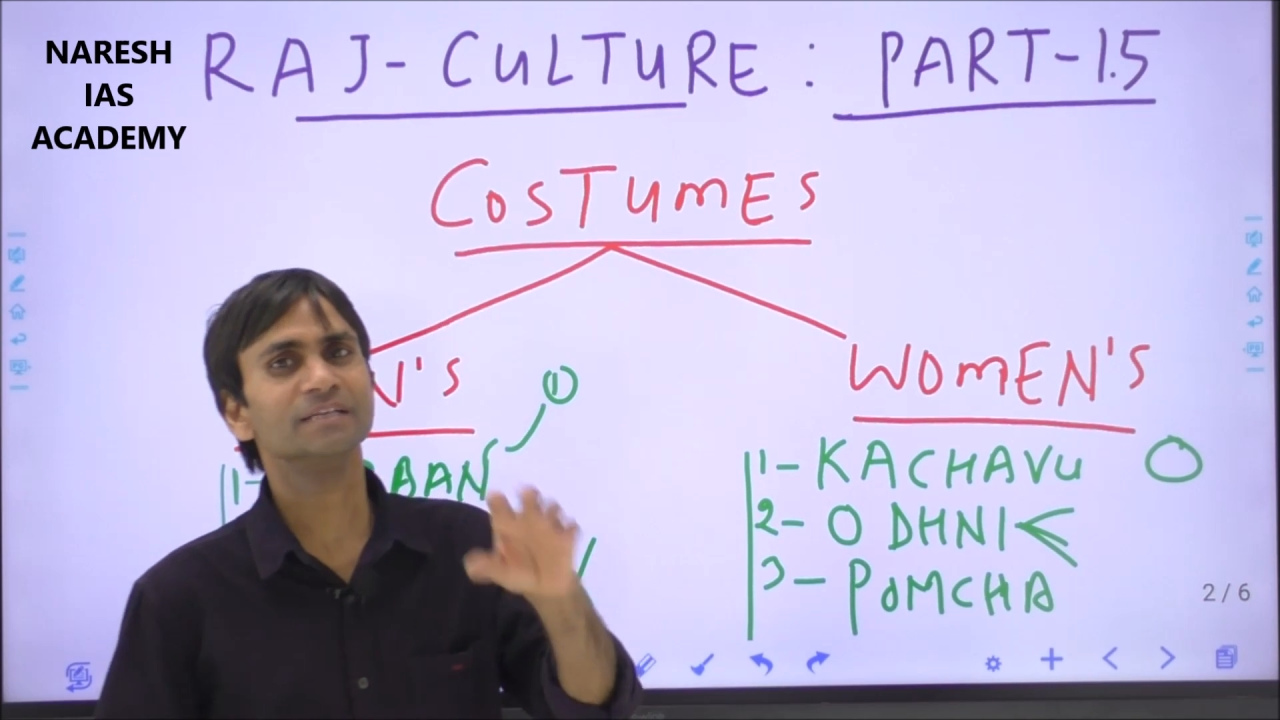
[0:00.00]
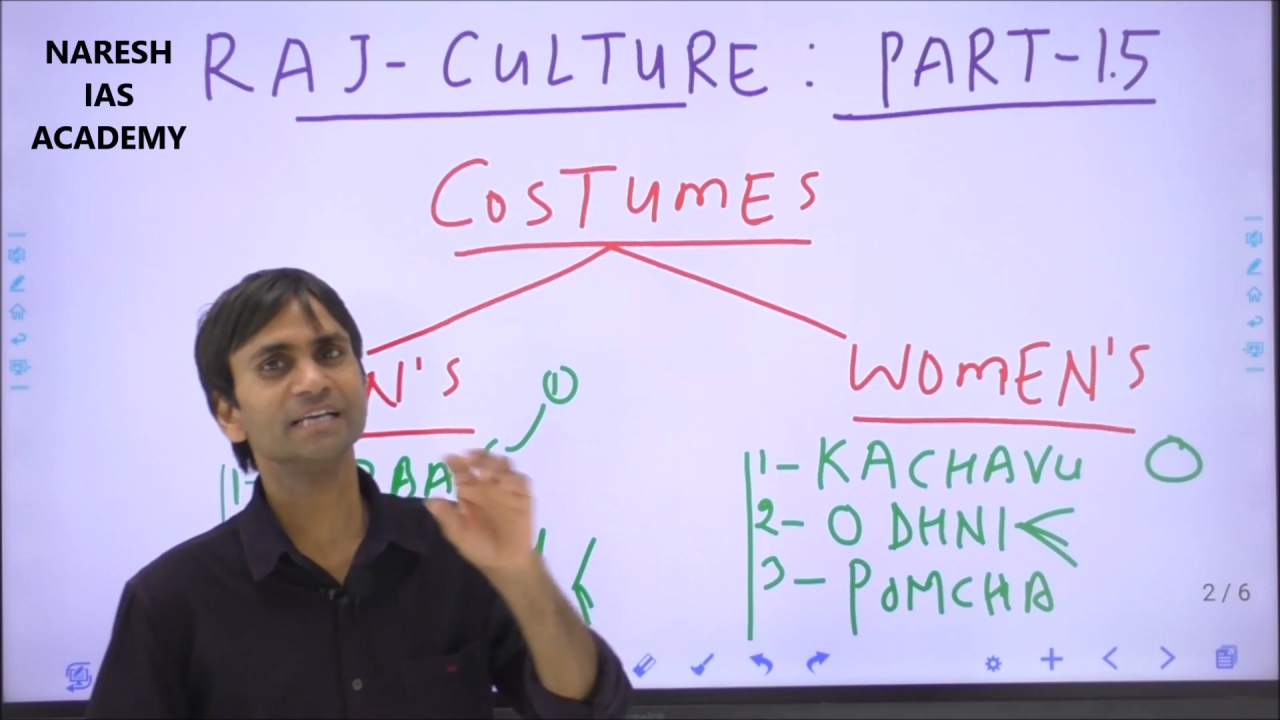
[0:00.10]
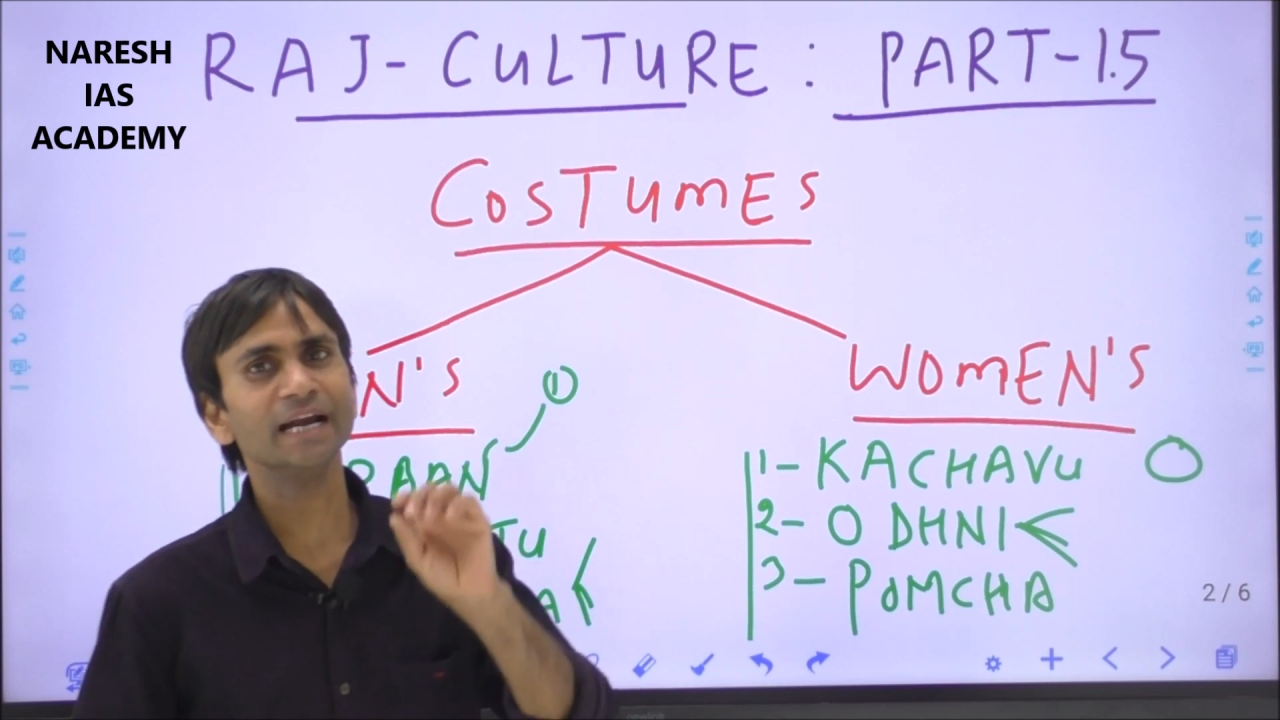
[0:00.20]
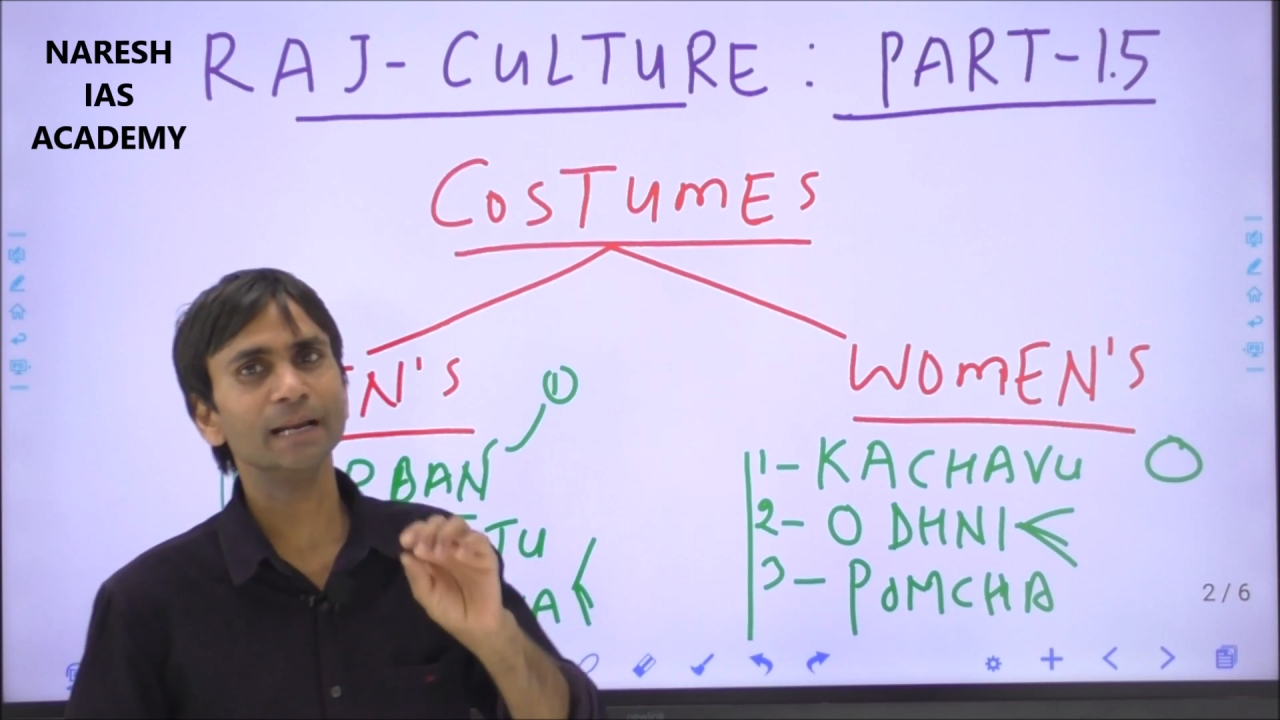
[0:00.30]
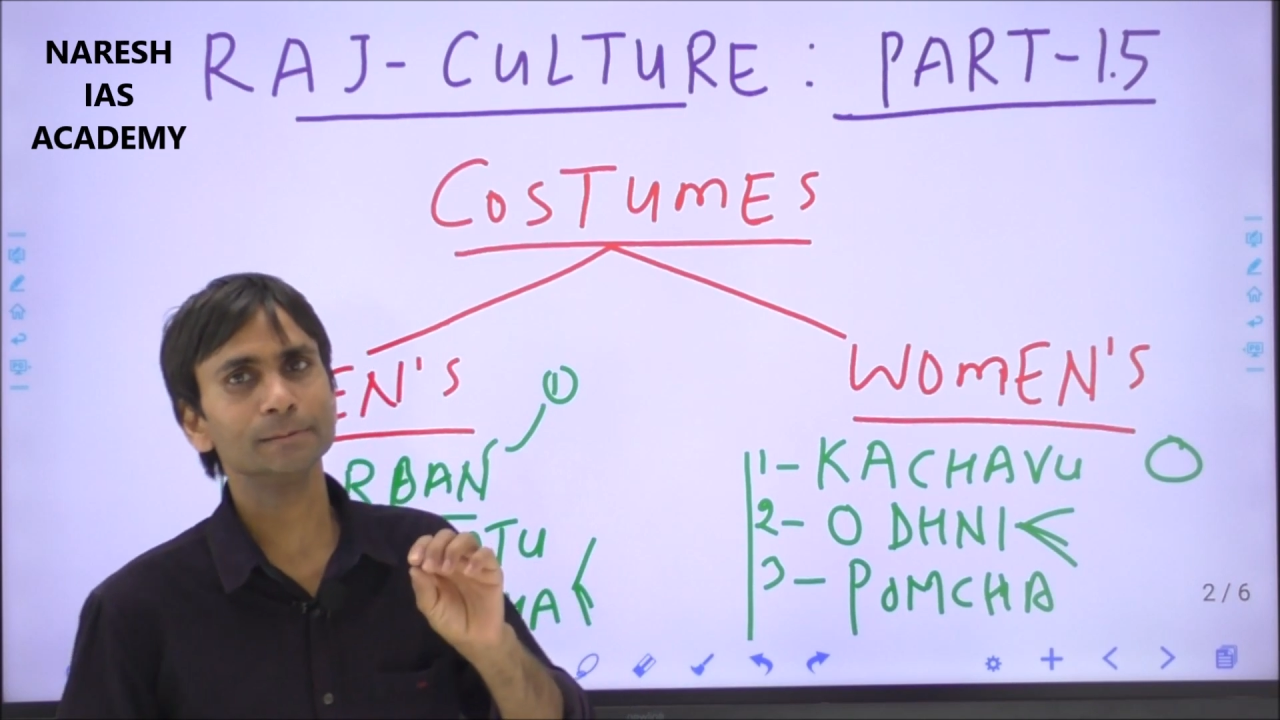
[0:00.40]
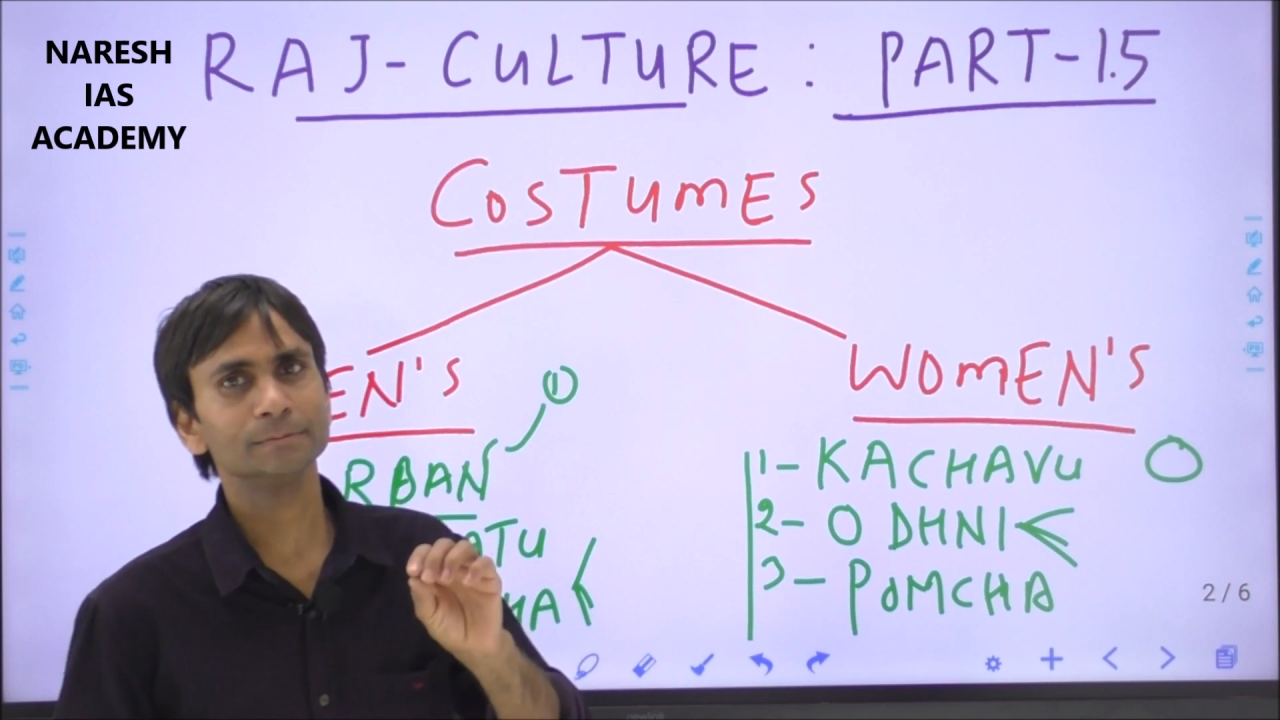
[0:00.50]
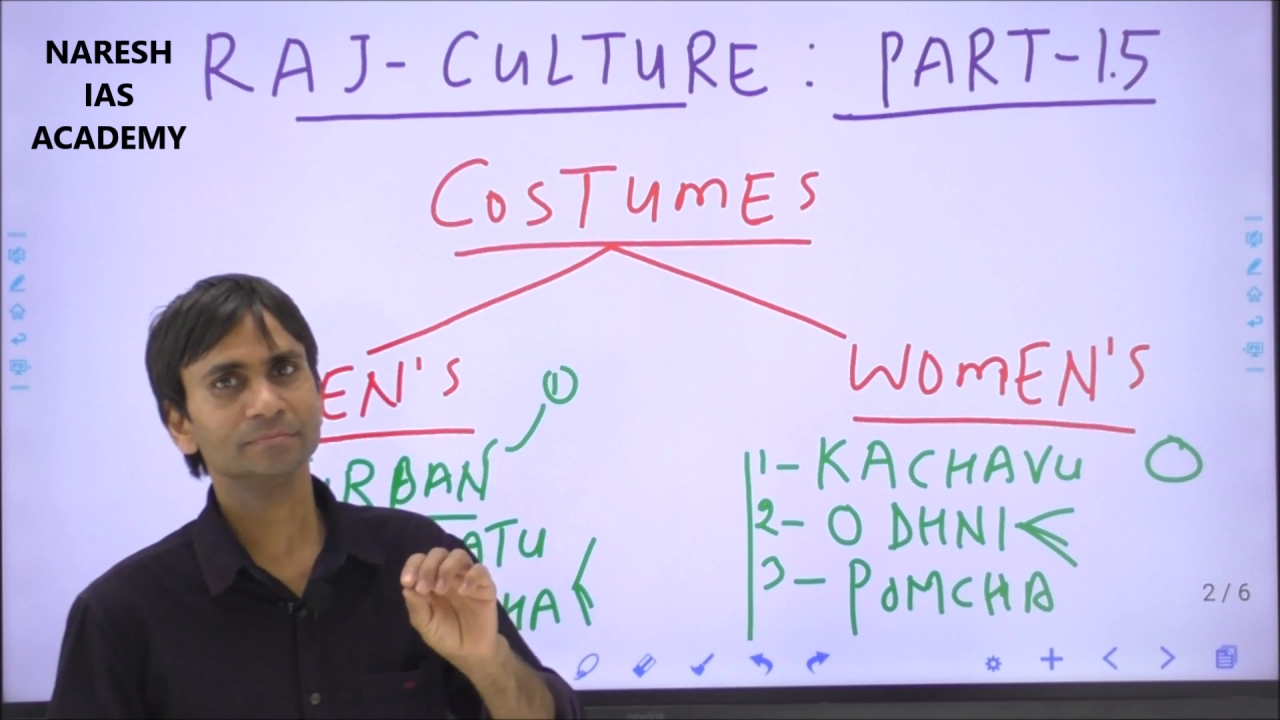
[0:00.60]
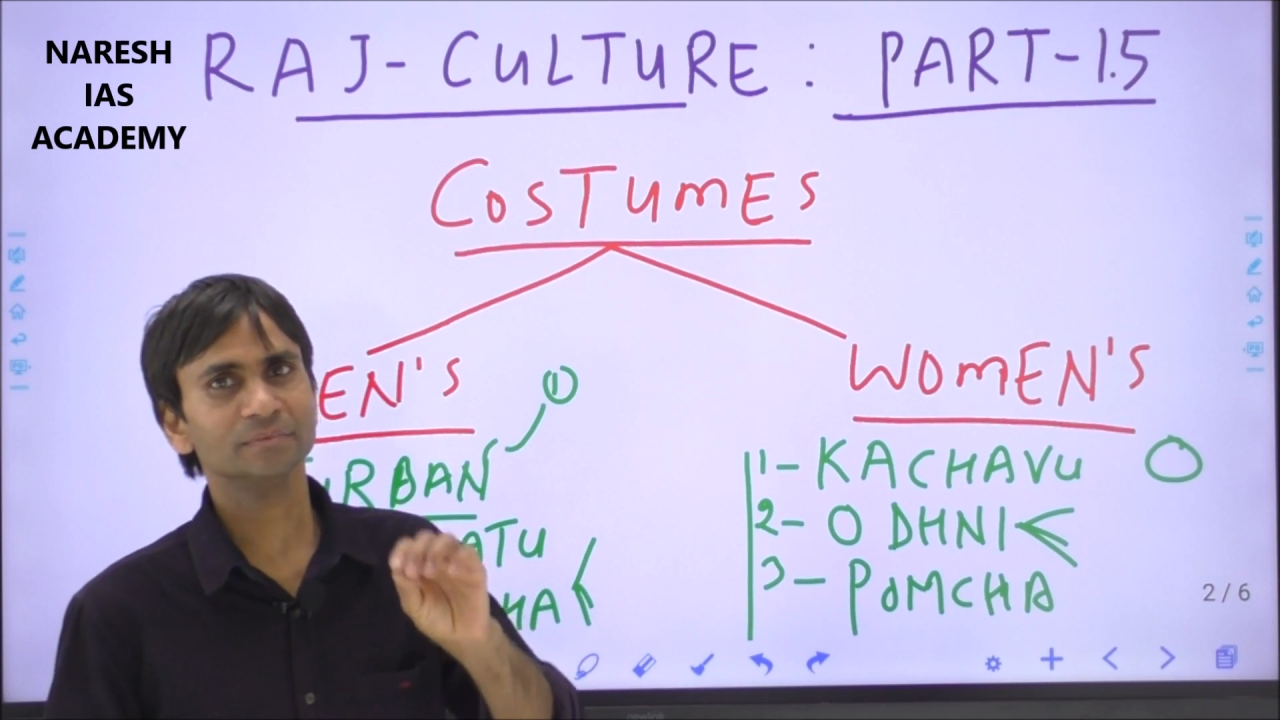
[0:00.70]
designing